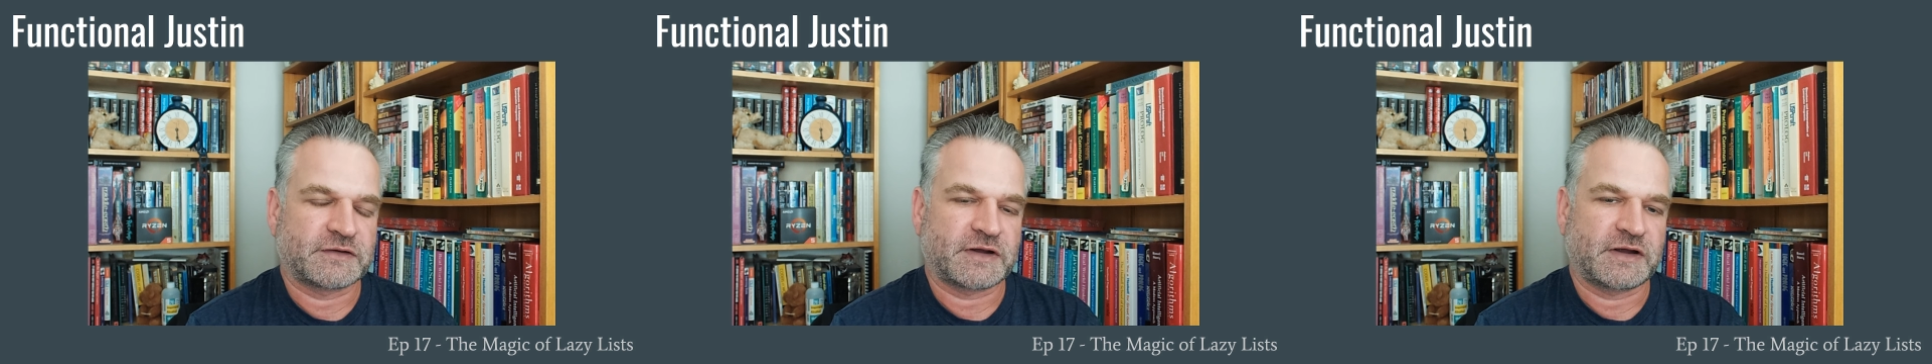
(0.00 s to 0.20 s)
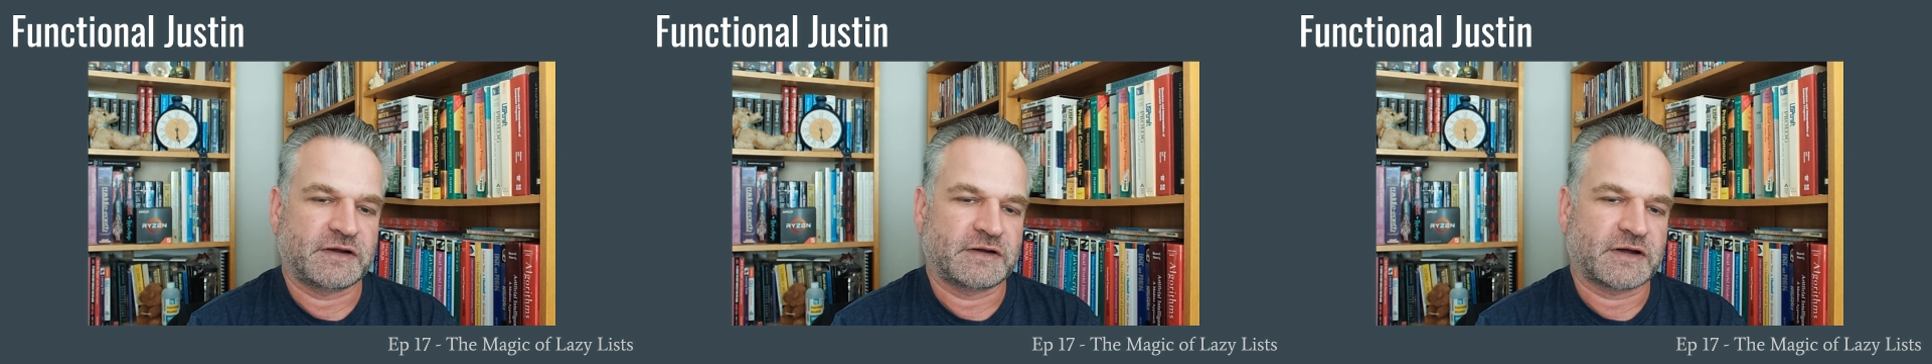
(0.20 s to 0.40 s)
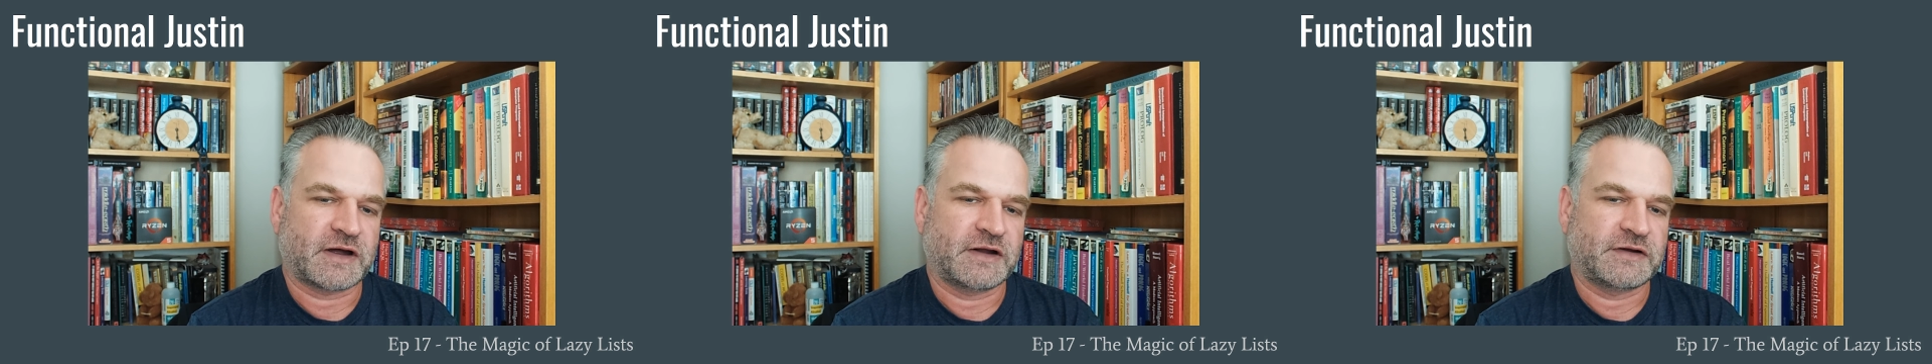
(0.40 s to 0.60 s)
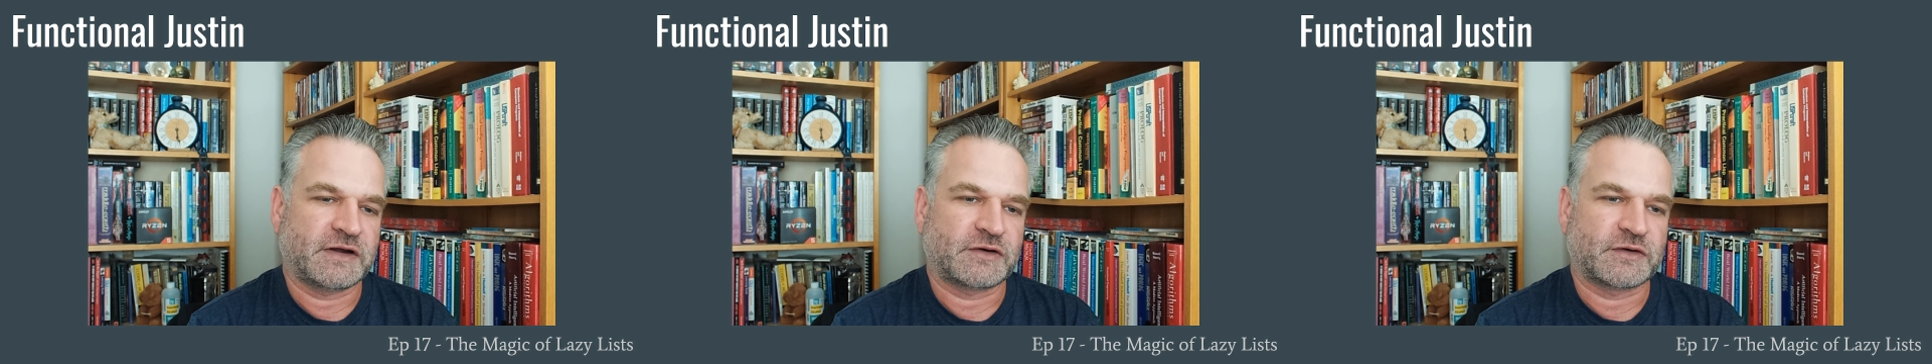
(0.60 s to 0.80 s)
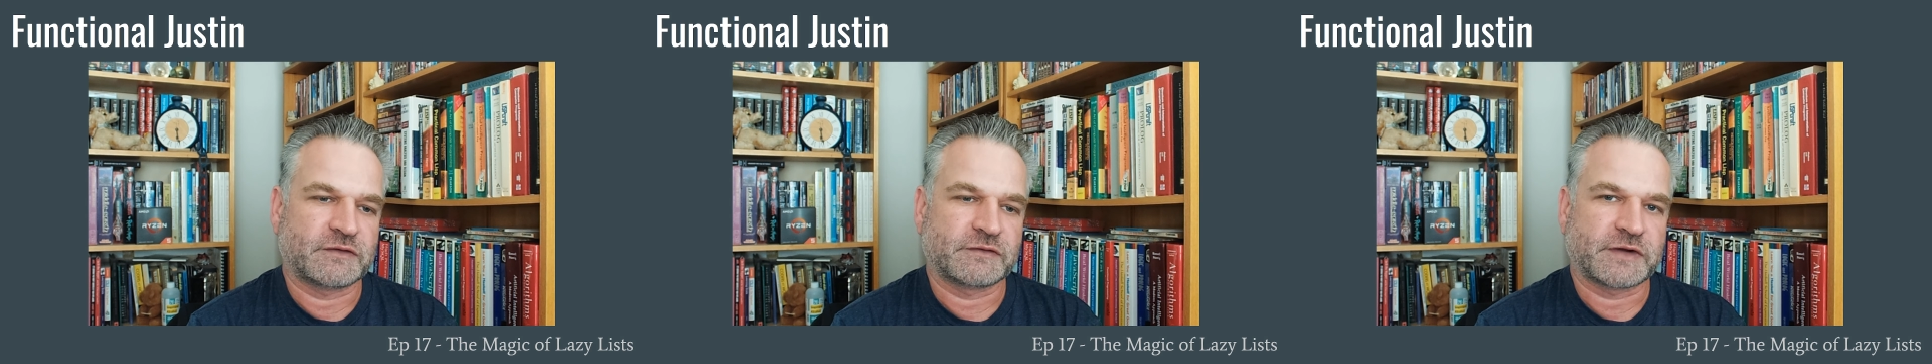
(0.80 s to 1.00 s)
the
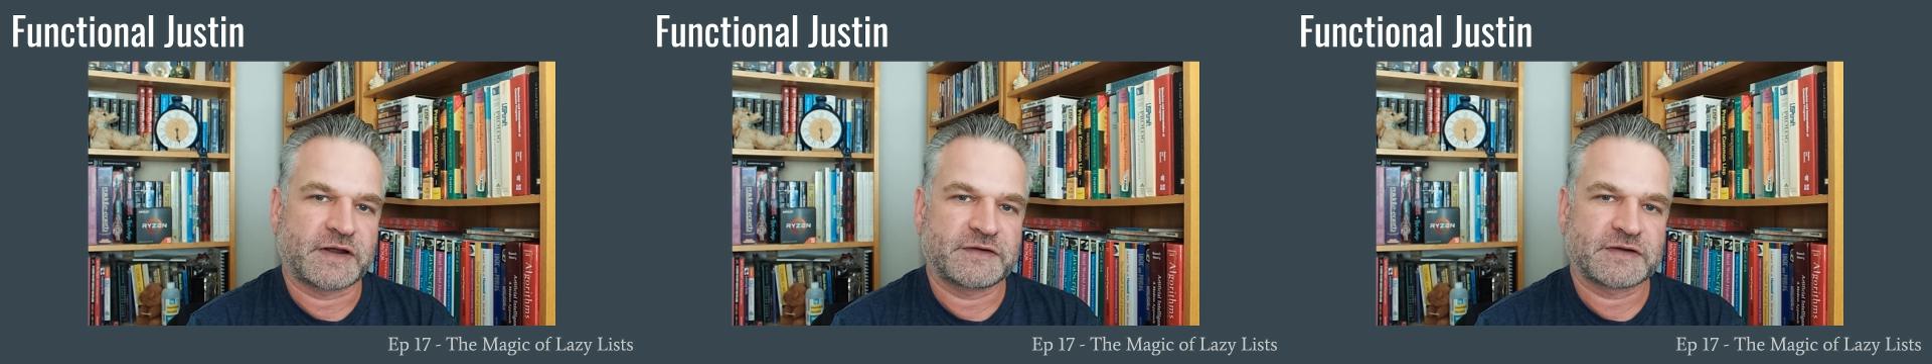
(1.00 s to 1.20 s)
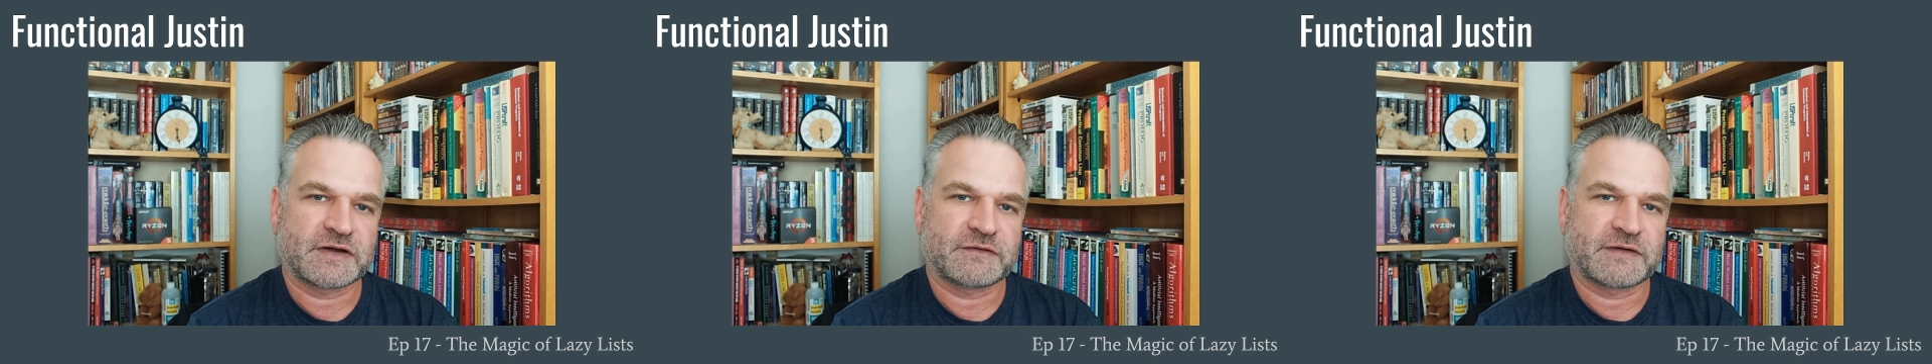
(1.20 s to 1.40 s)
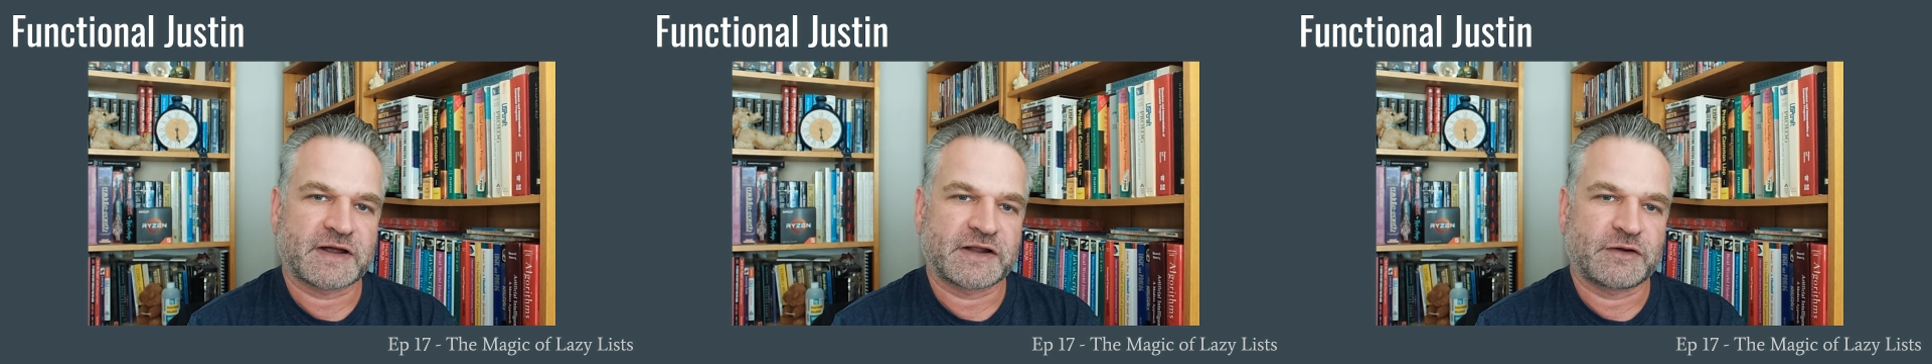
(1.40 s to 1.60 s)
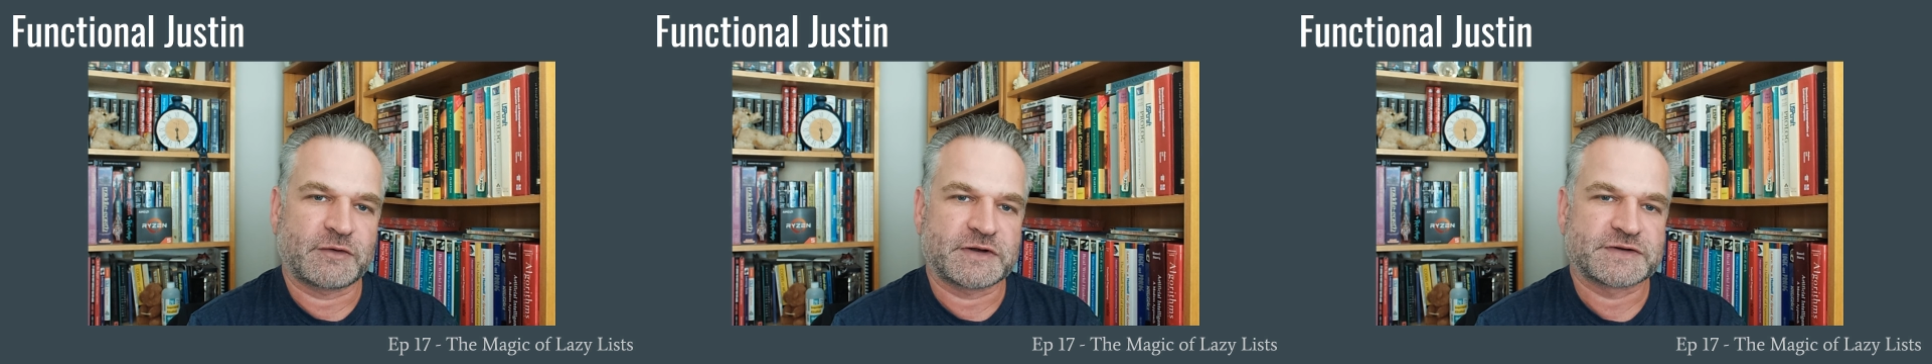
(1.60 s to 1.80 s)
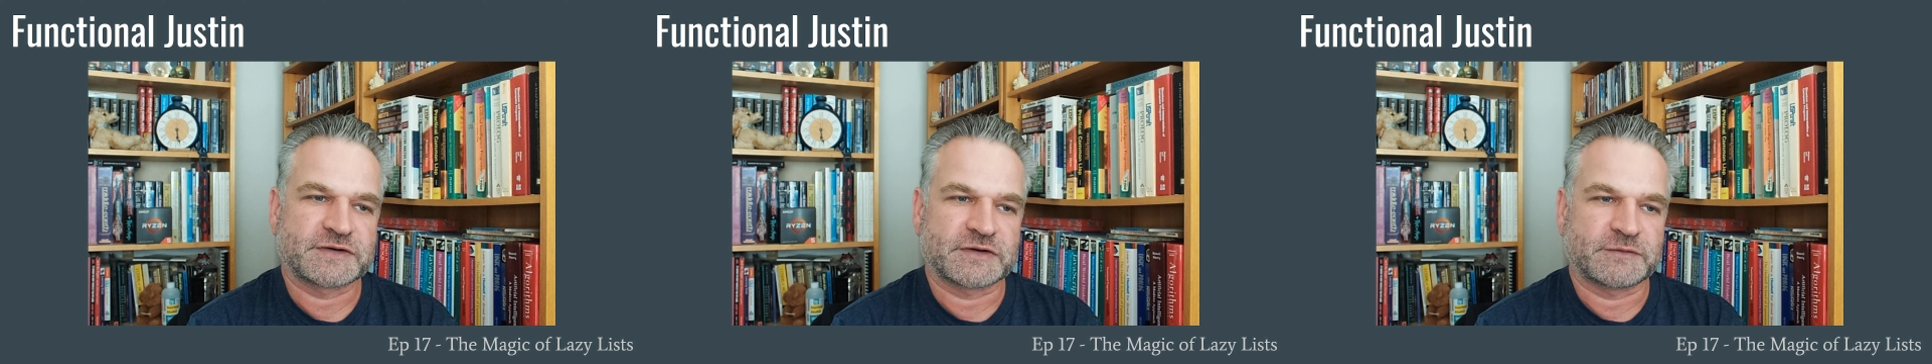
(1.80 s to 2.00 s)
idea of lazy
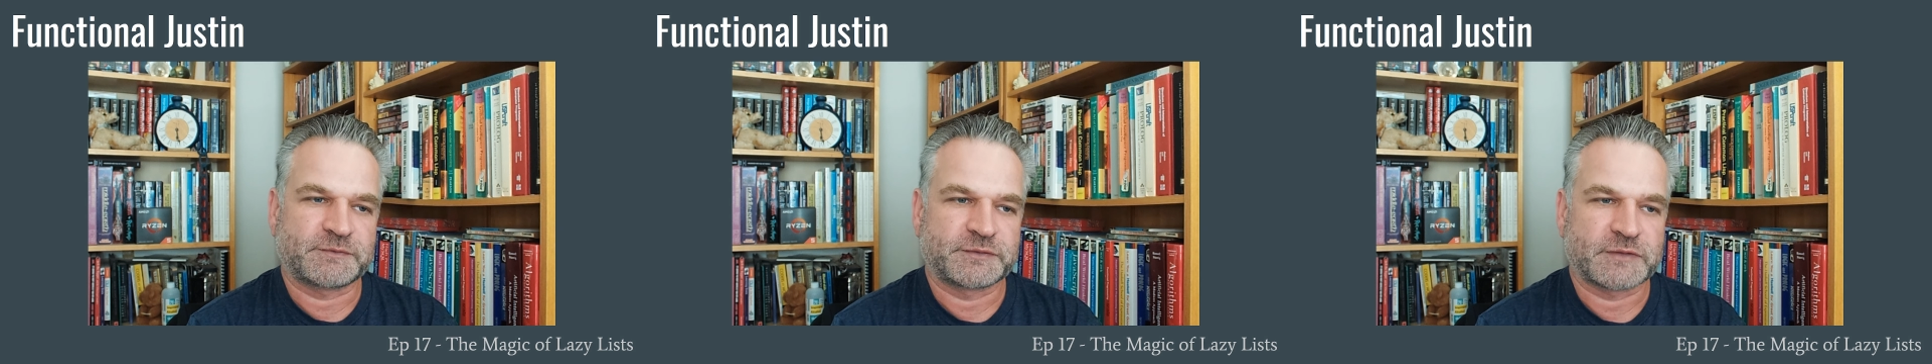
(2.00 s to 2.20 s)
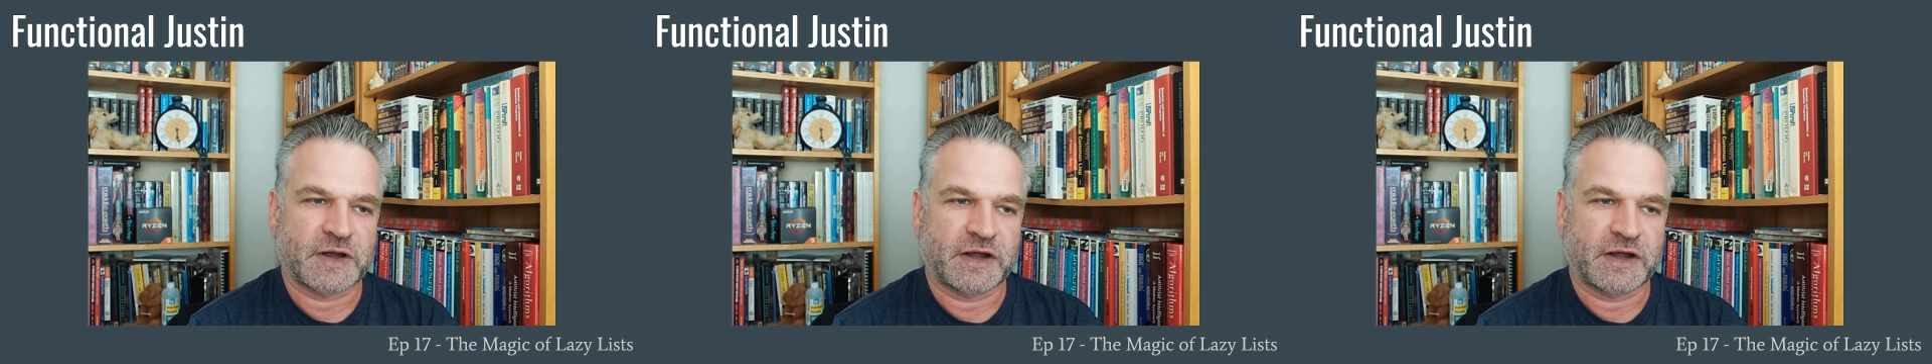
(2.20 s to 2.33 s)
evaluation